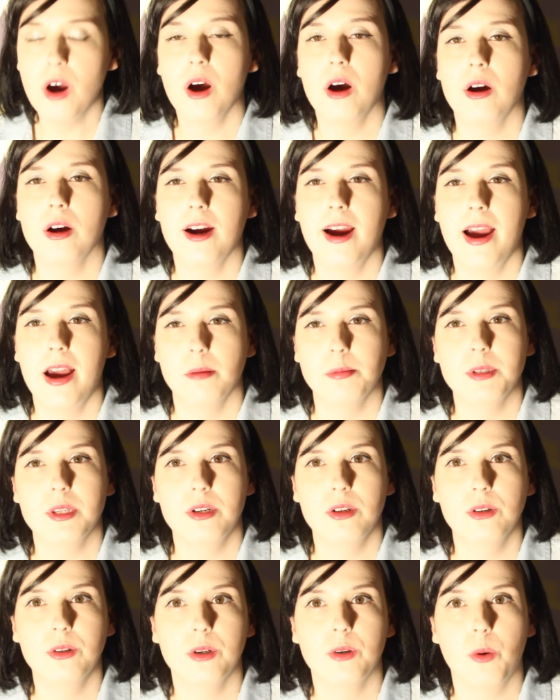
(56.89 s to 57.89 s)
are apps that
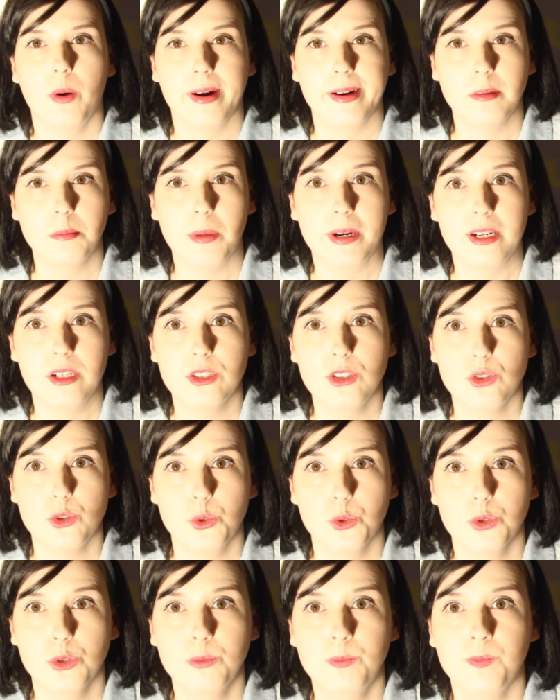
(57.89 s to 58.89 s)
are required by our
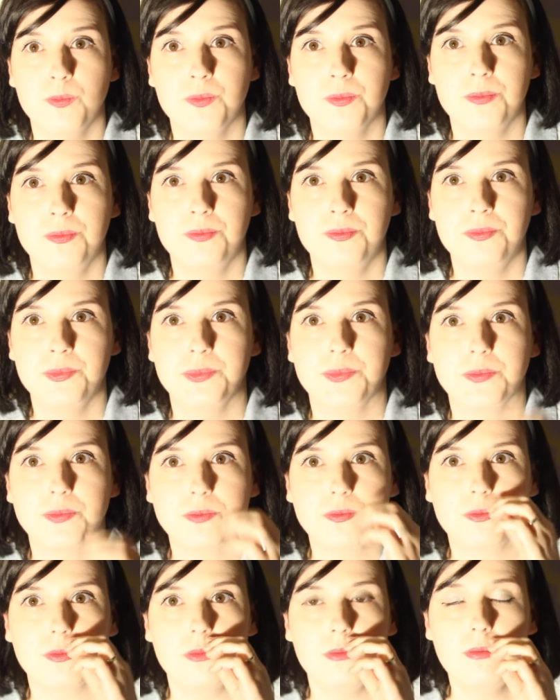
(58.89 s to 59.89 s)
school.
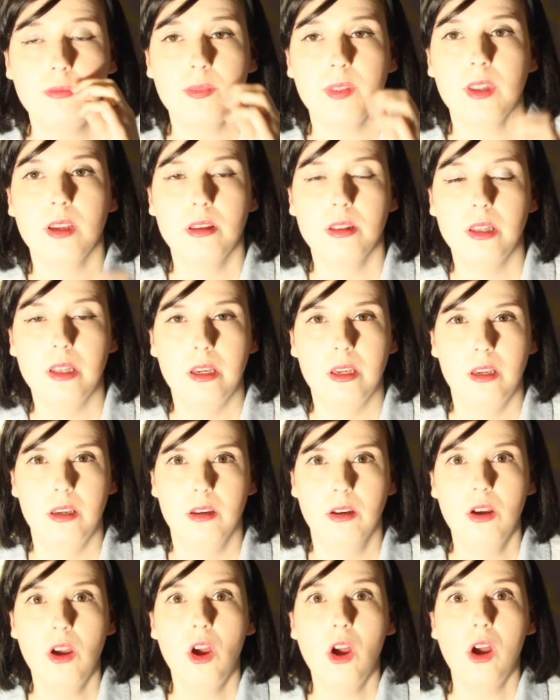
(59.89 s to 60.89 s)

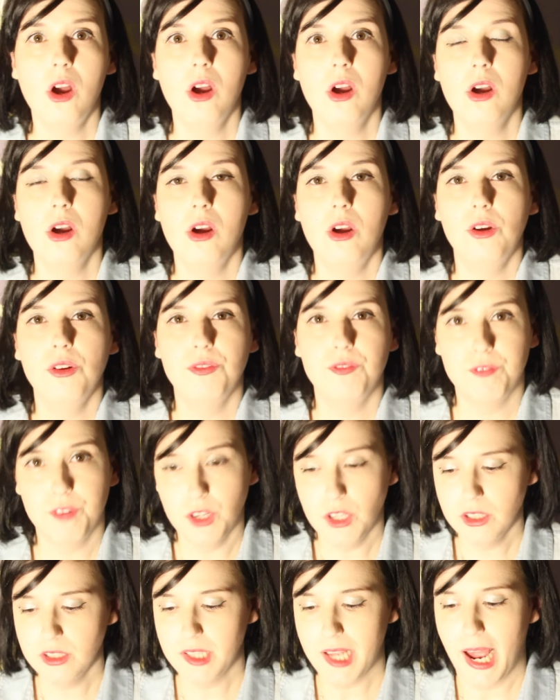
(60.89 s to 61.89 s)
The
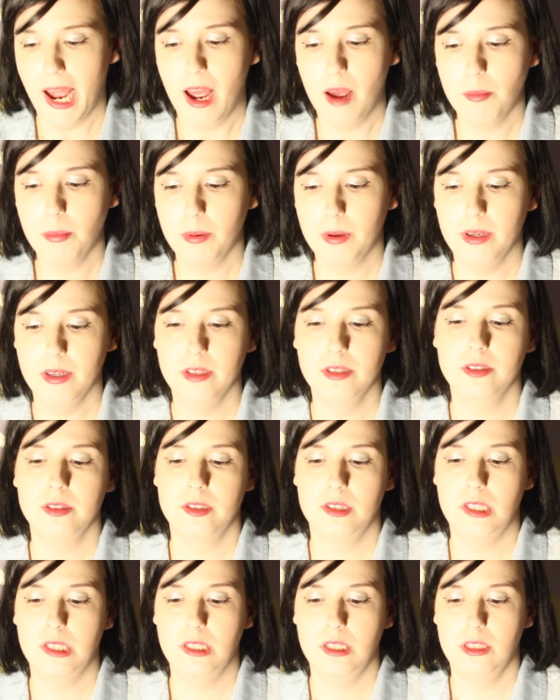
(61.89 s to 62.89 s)
first app
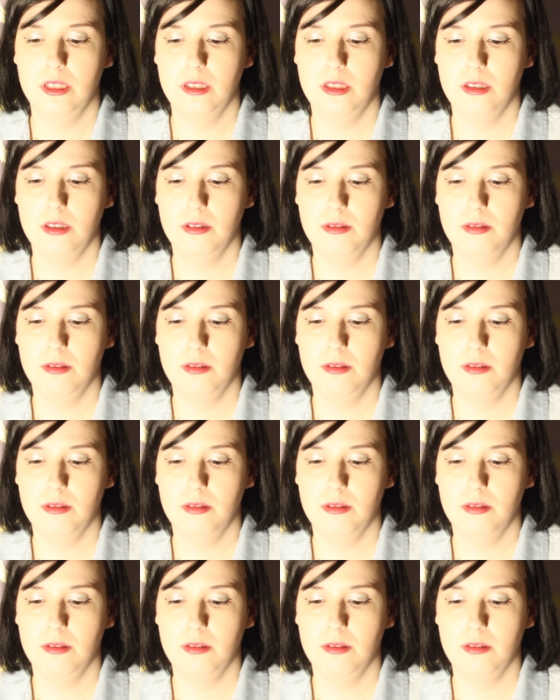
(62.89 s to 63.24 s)
is the